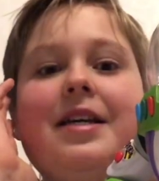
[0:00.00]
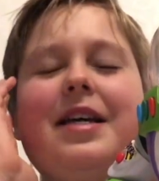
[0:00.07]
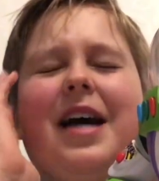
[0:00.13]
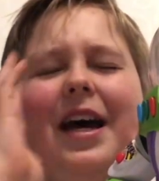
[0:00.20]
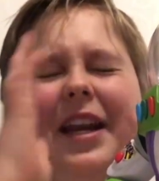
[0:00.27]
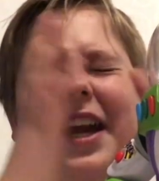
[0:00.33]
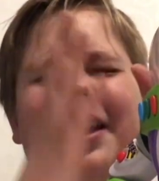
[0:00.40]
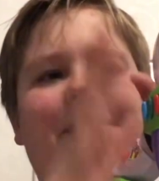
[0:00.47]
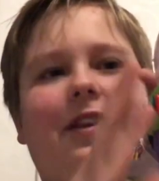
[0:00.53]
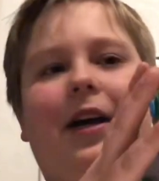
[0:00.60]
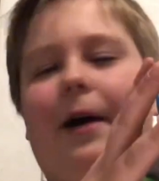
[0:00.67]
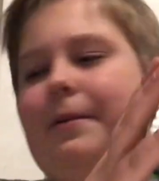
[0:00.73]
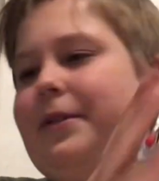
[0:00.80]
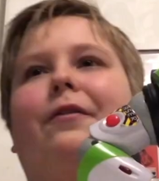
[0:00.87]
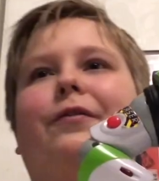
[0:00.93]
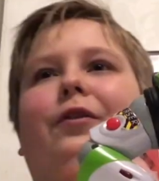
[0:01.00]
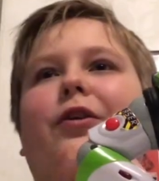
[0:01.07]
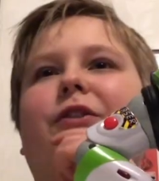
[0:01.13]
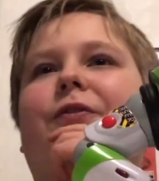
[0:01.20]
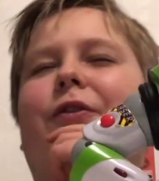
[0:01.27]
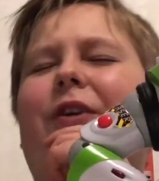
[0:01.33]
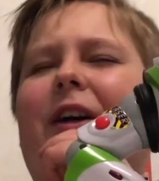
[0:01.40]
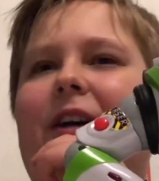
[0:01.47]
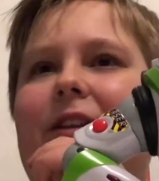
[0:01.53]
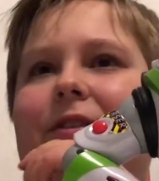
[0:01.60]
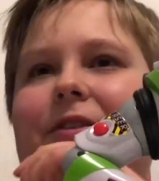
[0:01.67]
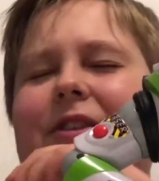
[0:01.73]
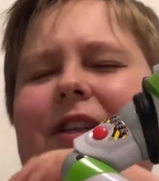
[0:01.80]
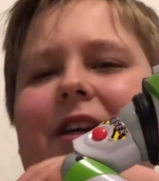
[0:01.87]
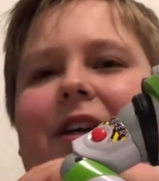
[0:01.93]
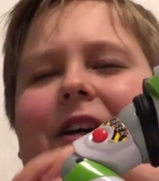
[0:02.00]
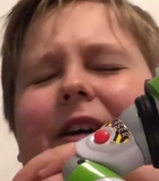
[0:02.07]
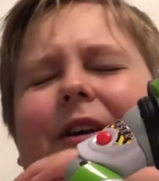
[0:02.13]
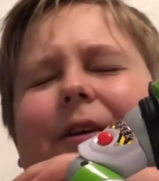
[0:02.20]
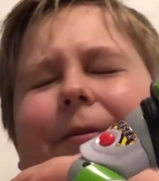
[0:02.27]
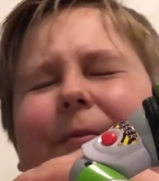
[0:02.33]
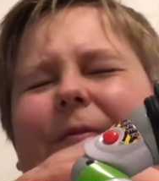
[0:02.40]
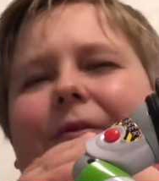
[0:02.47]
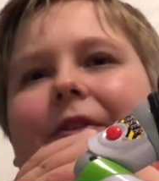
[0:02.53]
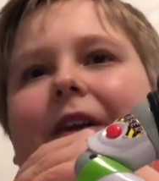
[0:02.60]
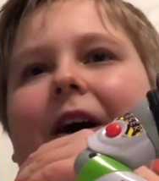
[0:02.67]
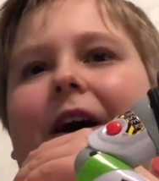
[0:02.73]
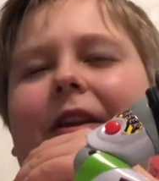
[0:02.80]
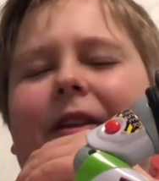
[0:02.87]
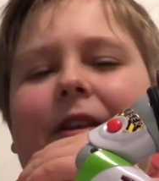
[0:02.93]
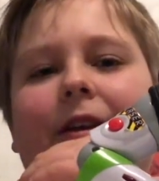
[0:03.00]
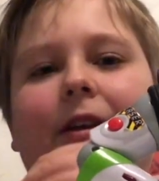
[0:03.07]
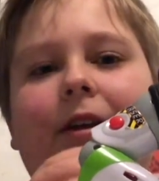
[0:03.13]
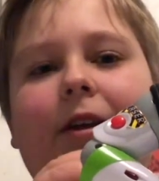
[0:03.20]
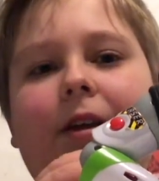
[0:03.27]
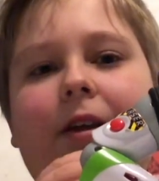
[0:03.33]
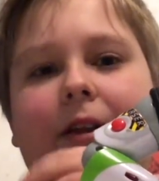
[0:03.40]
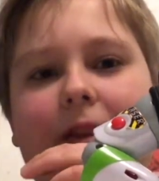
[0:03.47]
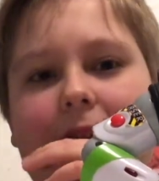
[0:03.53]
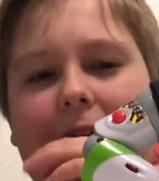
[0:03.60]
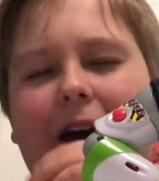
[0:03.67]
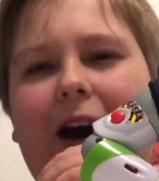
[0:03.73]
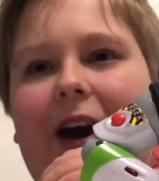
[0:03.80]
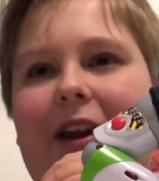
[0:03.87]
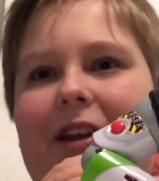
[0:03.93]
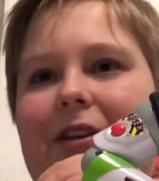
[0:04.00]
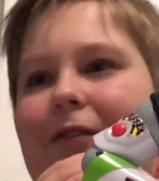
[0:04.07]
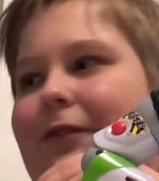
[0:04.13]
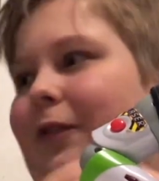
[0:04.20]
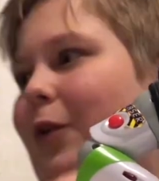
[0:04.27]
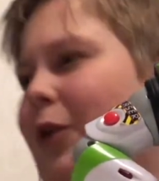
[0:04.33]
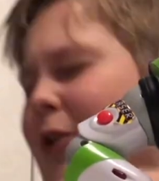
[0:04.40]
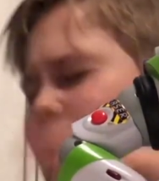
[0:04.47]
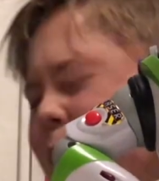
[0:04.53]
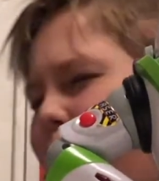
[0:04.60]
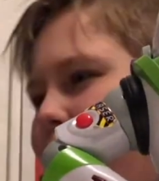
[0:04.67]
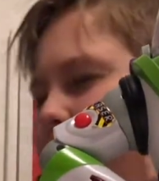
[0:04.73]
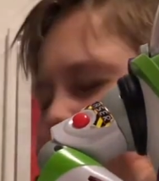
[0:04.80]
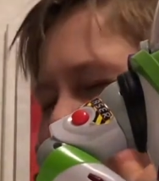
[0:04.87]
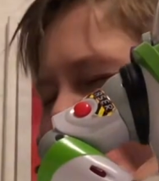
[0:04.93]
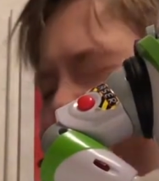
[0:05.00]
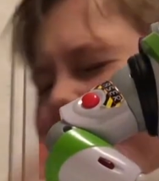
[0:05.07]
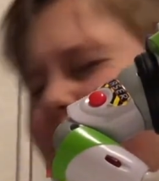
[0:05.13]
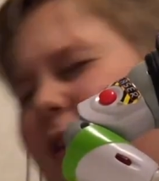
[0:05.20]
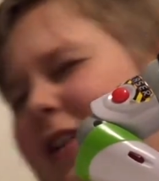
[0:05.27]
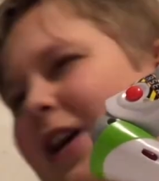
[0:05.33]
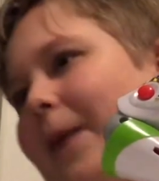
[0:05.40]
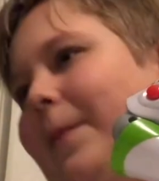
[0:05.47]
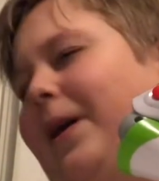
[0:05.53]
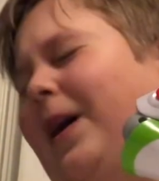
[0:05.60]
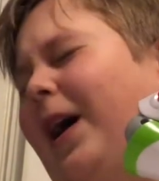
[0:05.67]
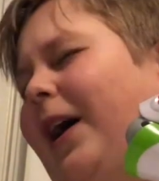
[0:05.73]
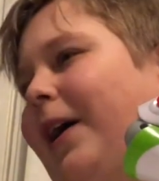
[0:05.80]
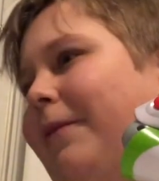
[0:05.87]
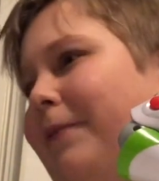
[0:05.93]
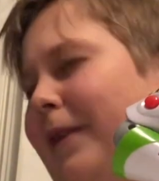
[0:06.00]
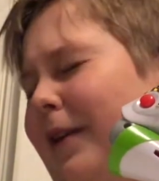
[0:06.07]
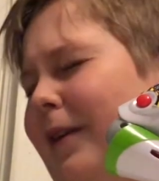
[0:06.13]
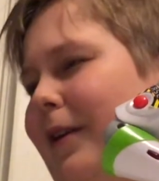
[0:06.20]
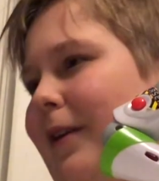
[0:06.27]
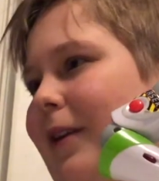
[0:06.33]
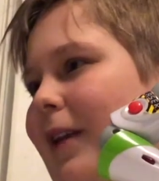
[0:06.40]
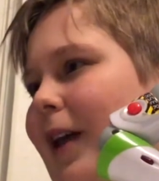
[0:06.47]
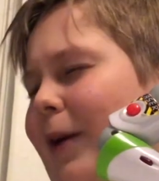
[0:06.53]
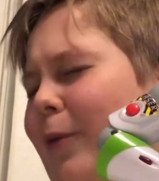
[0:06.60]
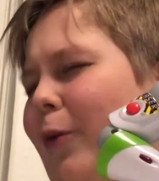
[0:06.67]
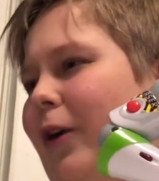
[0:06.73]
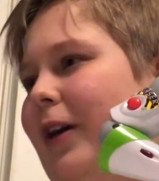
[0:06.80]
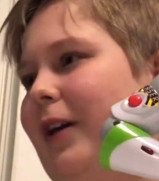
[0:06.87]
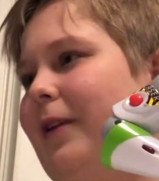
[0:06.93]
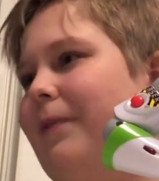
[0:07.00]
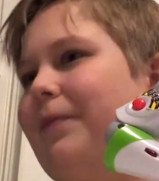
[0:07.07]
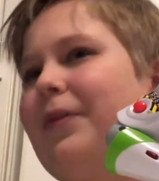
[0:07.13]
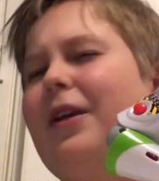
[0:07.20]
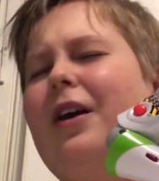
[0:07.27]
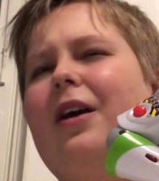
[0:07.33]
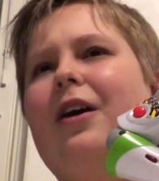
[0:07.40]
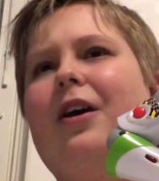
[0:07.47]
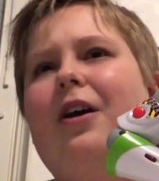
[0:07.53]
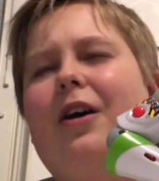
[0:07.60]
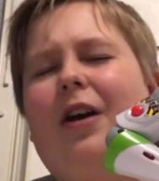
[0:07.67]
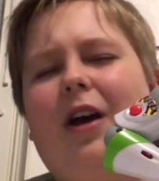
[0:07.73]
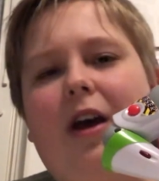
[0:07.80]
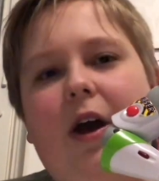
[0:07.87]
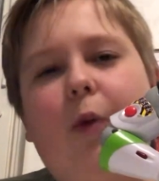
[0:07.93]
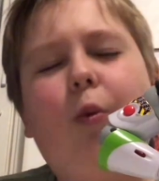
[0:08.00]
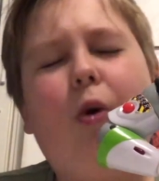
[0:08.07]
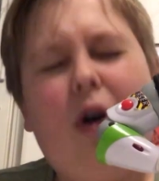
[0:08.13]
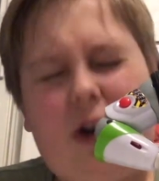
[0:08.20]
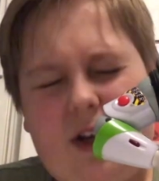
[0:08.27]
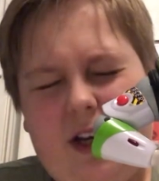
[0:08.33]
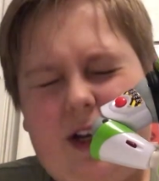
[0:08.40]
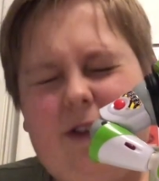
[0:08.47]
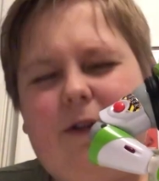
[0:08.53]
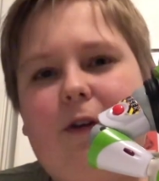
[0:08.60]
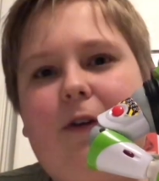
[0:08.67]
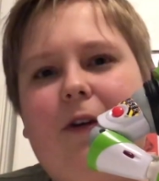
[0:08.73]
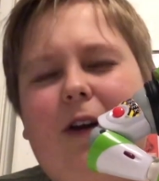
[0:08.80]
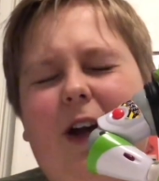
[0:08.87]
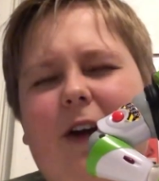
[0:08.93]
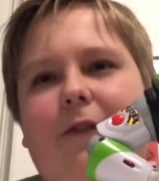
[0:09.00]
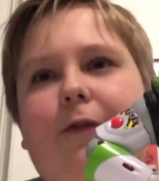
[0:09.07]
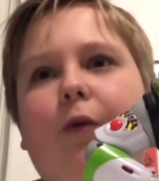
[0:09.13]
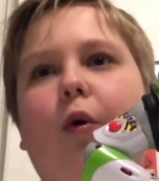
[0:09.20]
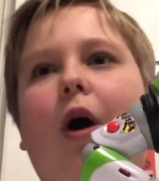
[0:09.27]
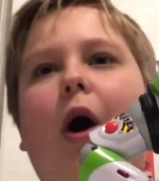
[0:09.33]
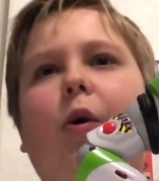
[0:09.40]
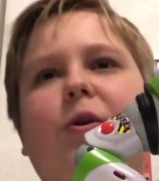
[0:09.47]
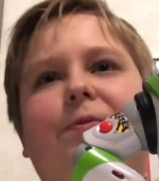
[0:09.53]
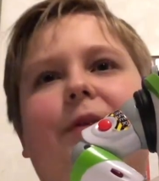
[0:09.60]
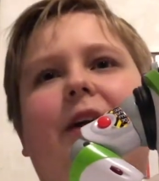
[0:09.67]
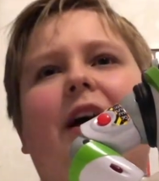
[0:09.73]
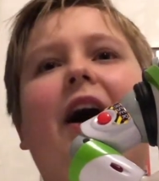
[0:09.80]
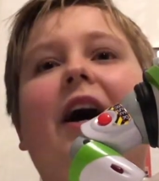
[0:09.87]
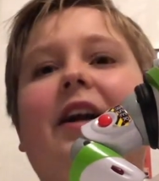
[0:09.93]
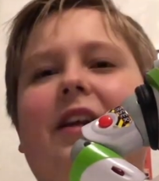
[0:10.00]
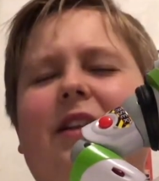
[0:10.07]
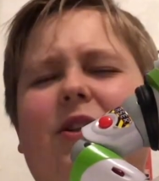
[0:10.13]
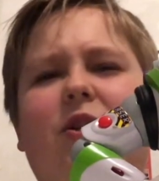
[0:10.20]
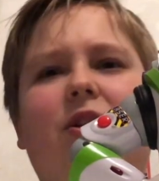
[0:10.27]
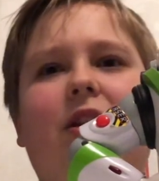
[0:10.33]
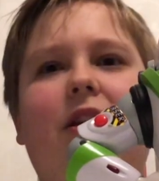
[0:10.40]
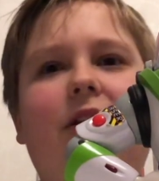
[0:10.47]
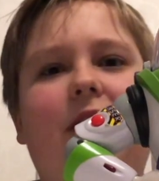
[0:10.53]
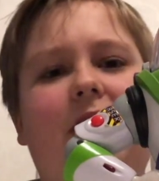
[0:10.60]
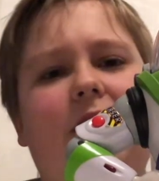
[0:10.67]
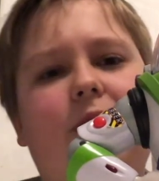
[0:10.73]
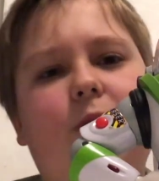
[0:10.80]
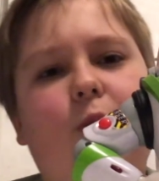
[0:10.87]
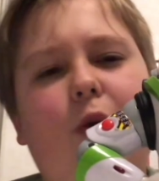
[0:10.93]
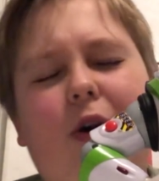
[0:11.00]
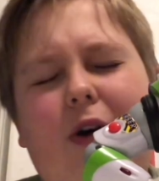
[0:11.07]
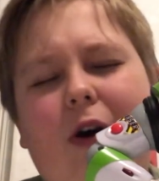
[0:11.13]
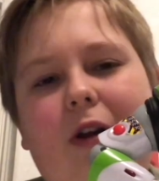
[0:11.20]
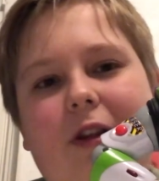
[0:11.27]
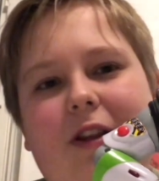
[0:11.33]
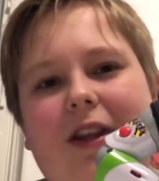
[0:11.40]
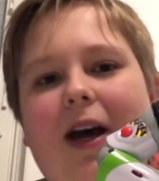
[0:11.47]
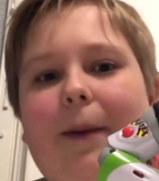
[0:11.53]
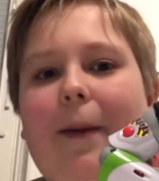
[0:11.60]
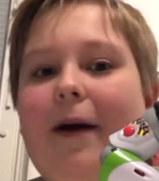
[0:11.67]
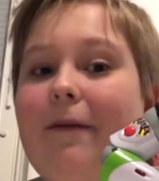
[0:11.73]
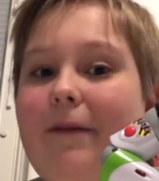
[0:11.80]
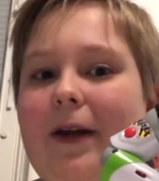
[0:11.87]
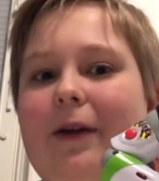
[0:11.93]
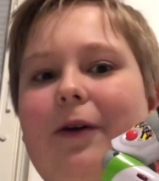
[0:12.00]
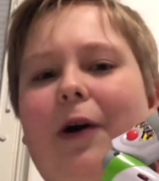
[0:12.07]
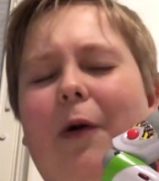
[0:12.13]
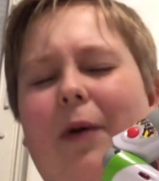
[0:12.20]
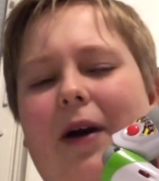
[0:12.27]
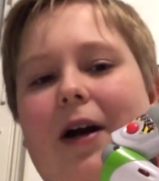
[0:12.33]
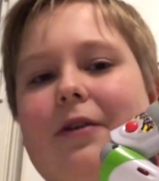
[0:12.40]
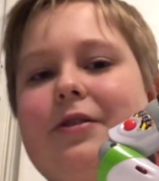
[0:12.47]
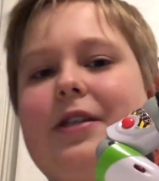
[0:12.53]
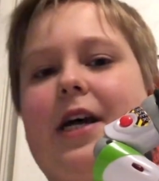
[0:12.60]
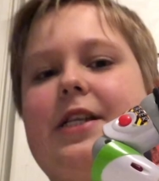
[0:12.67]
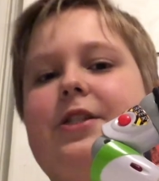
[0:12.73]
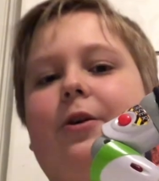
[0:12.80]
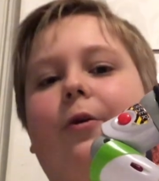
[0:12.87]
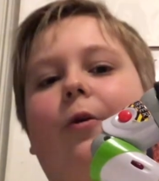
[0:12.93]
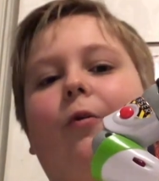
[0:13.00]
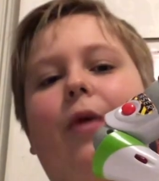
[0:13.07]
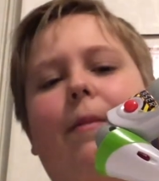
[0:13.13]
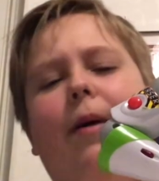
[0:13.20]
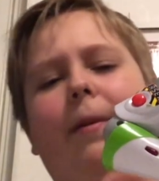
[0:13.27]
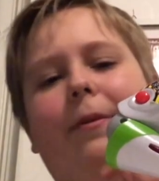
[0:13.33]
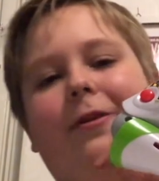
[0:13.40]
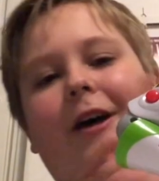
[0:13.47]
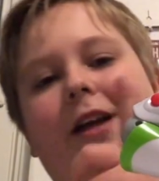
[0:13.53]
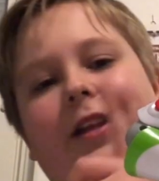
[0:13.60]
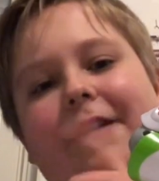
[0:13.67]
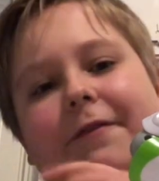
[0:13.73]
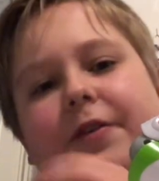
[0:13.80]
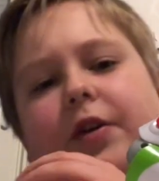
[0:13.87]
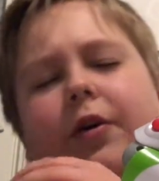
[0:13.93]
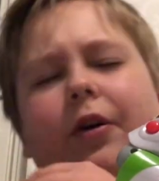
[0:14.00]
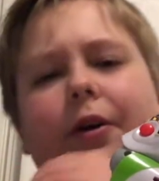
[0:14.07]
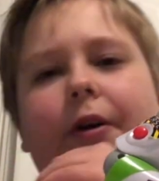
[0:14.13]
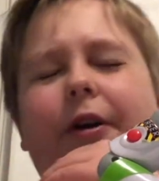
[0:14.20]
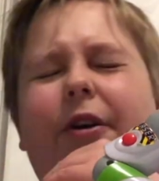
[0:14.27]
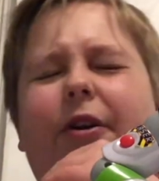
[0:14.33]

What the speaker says: another time. Of course, forgot to say that I didn't, of course, work all the time. I have been like working for like 4 hours, but I didn't work all the time. I've been going outside, so remember that if you're